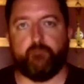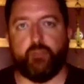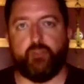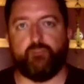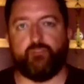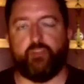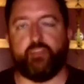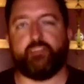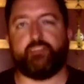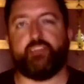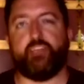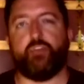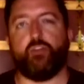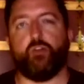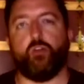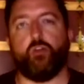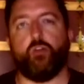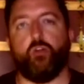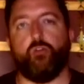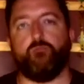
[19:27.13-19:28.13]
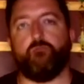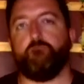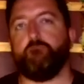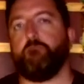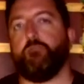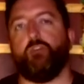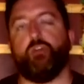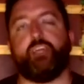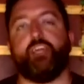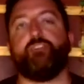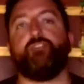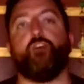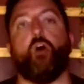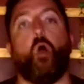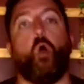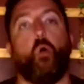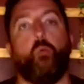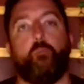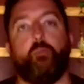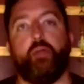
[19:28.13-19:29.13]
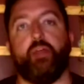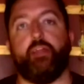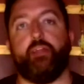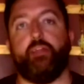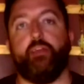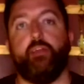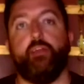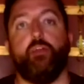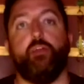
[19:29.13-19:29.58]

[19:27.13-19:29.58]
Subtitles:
So let's say you're looking to open